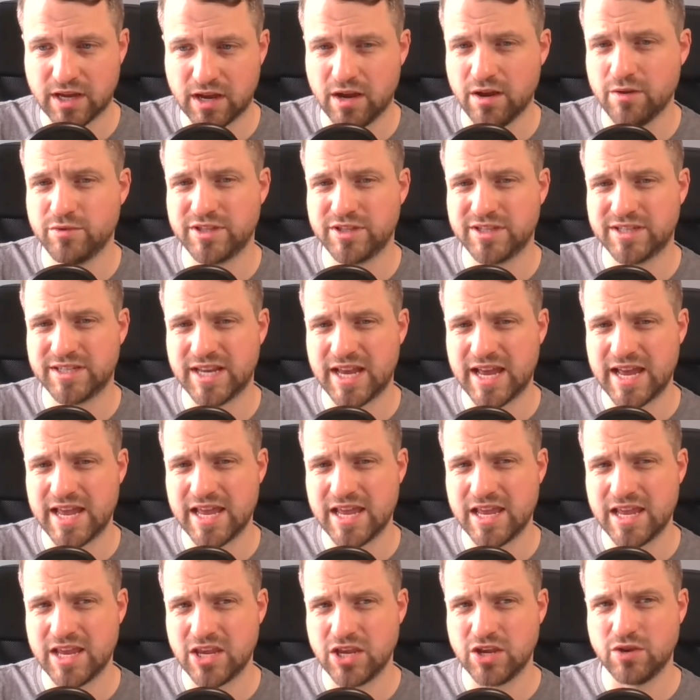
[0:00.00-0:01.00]
I would
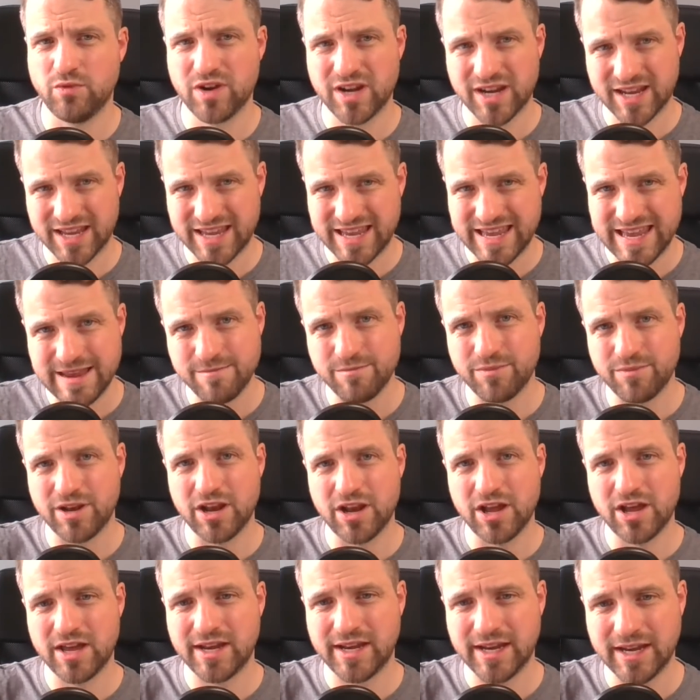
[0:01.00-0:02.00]
say you want to keep
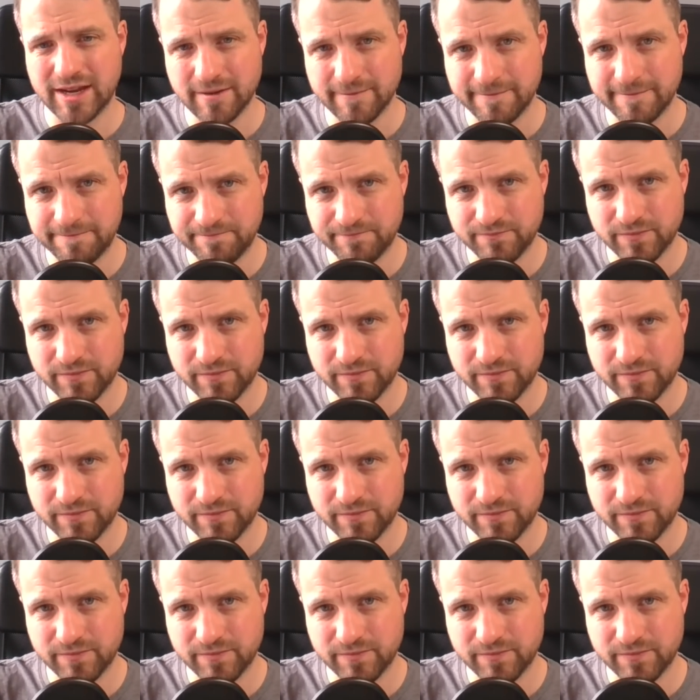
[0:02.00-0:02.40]
learning.